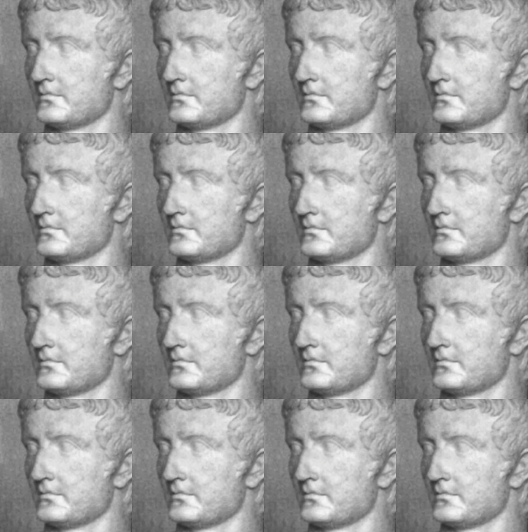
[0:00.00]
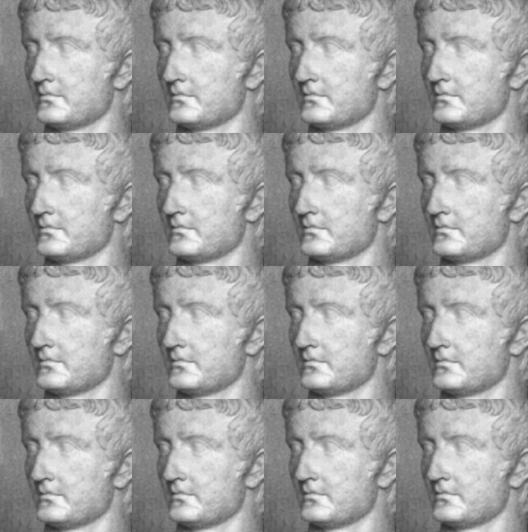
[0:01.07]
It is dark here in the
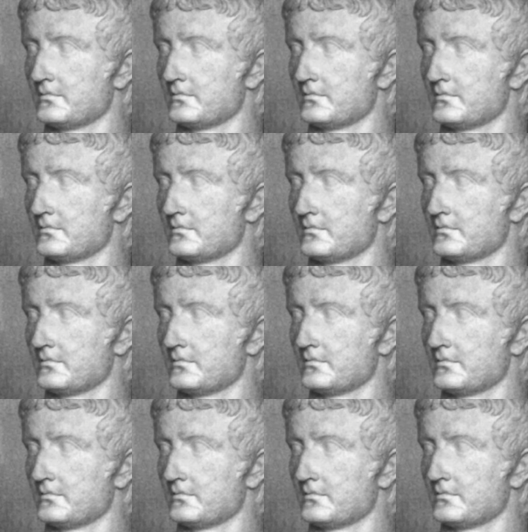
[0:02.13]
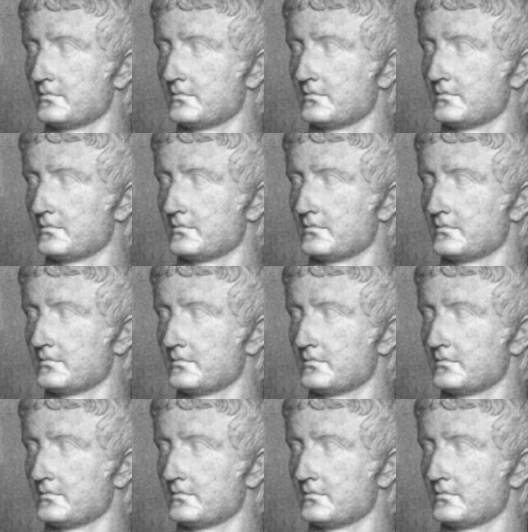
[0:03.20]
forest. The leaves rustle over
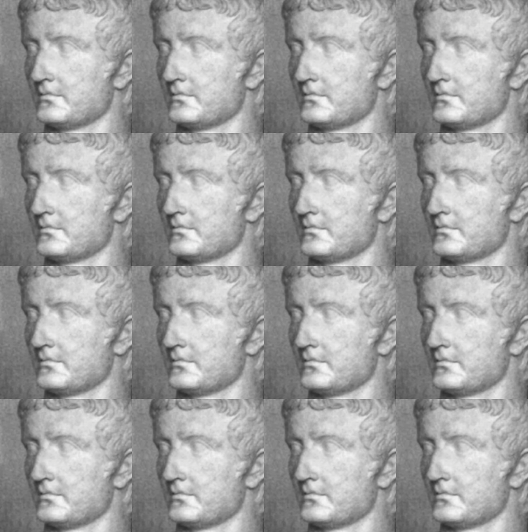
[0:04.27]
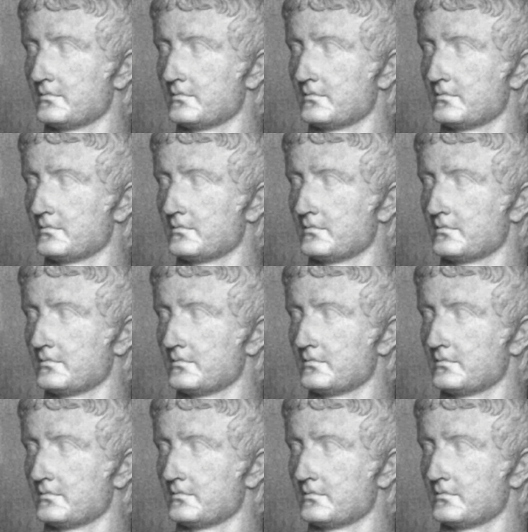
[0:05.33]
our head, black against the last
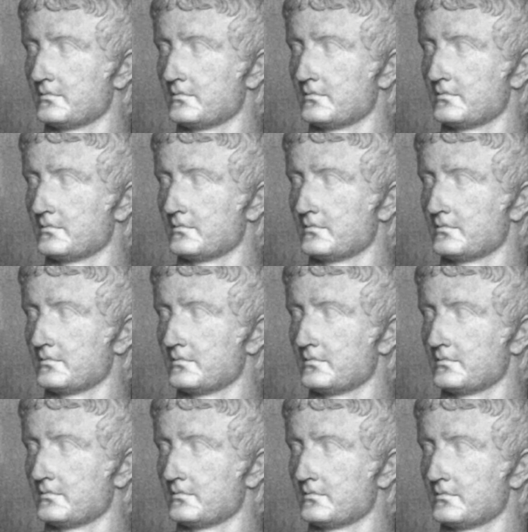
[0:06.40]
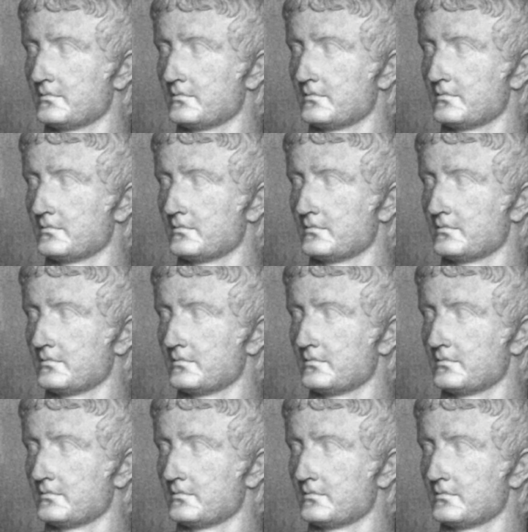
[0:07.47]
gold of the sky.
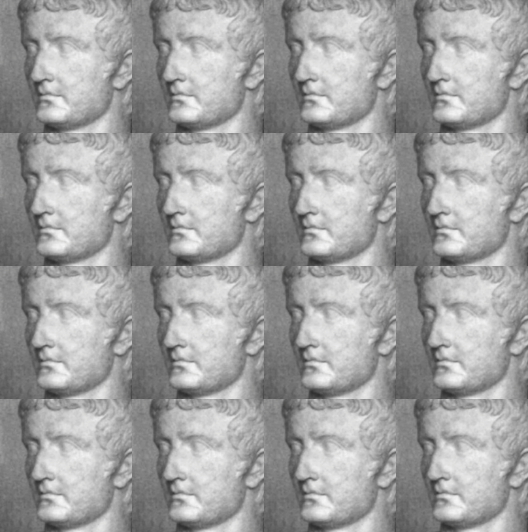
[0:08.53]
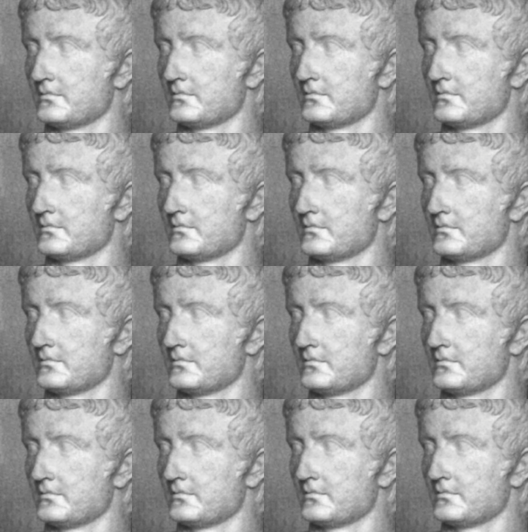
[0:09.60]
The moss is soft and
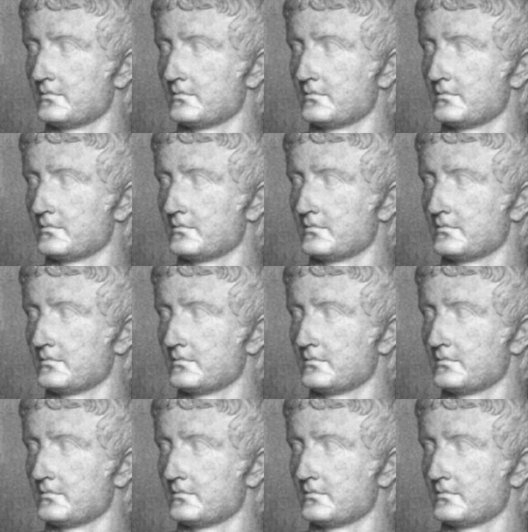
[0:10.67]
warm.